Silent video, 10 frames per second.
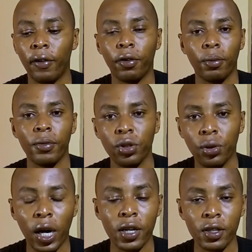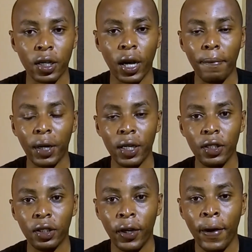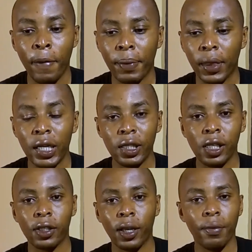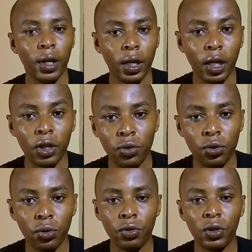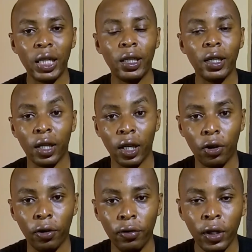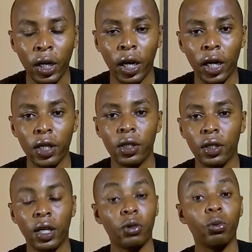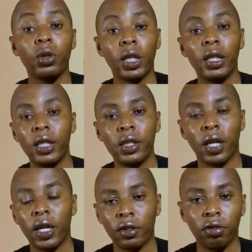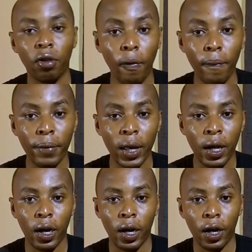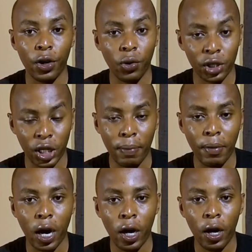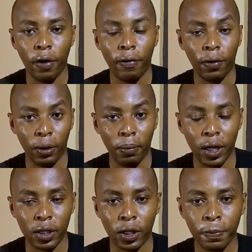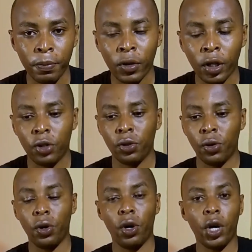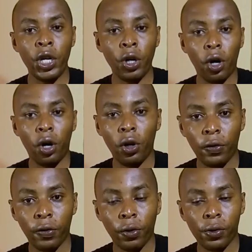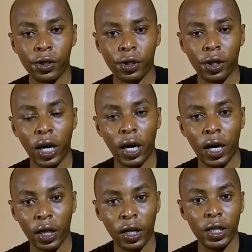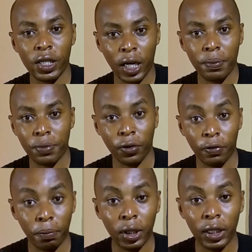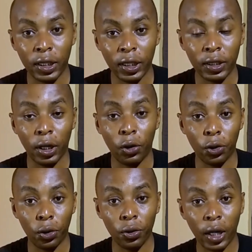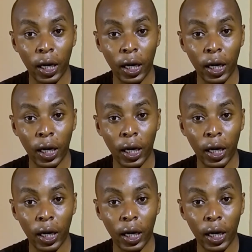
from insurance companies. This is something that you should really think of, and that will really transform your Chama for the best. So in all of those three types of policies or